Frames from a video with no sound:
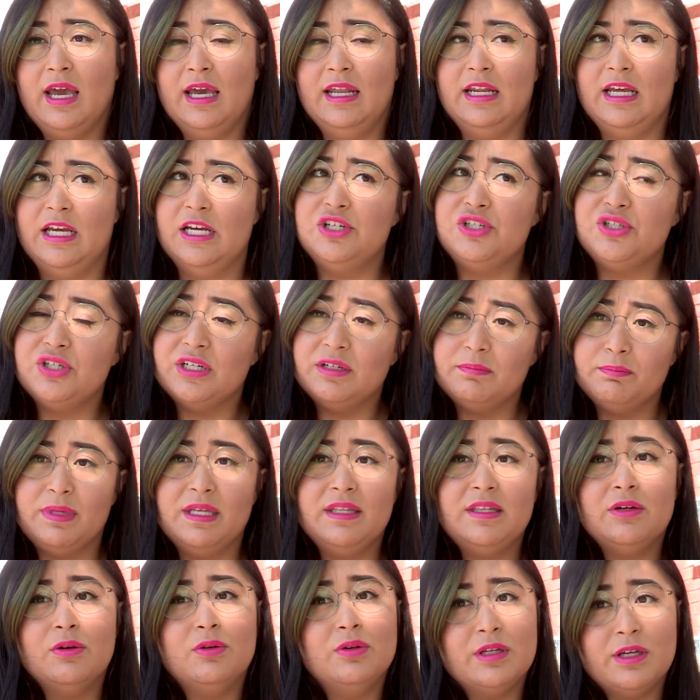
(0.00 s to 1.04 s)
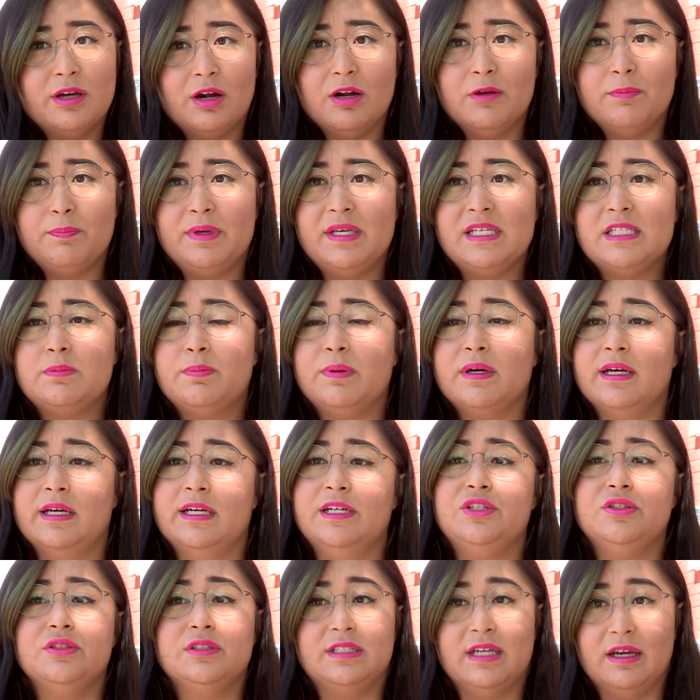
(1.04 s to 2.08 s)
And it shouldn't be the only art piece, but
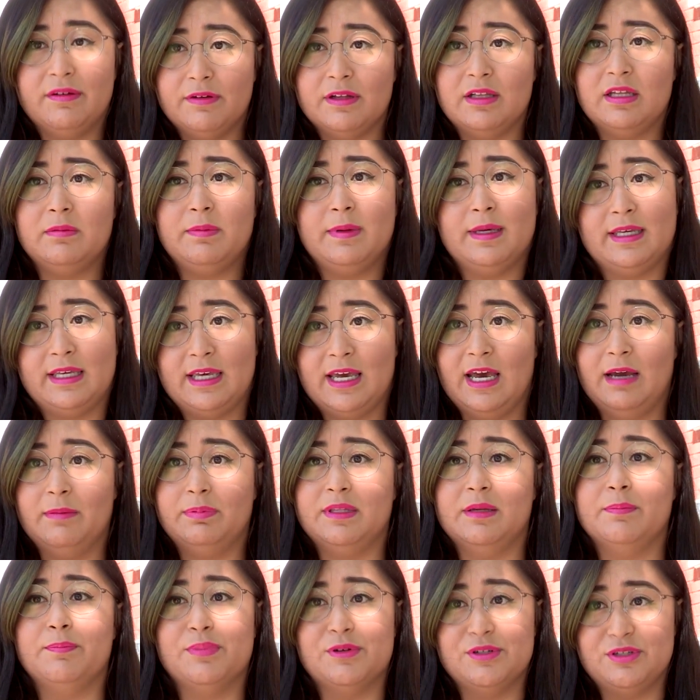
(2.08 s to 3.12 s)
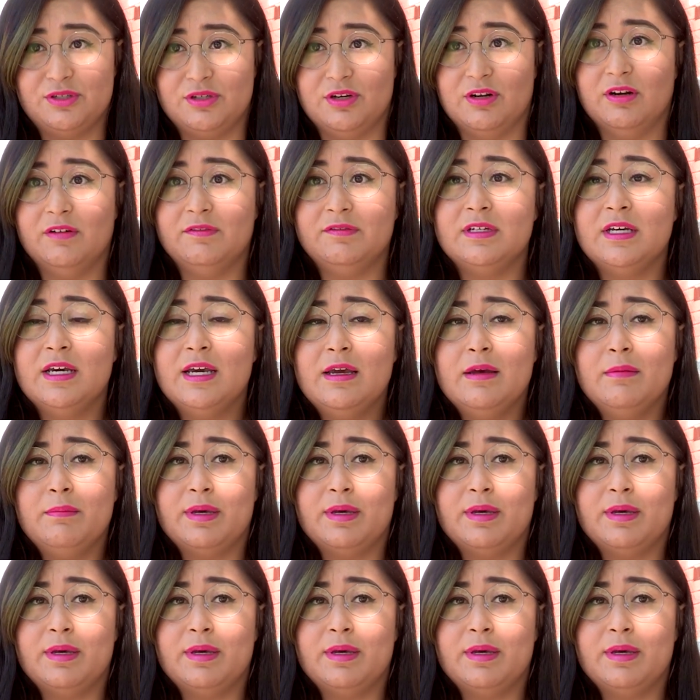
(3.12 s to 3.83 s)
it should definitely be kept and preserved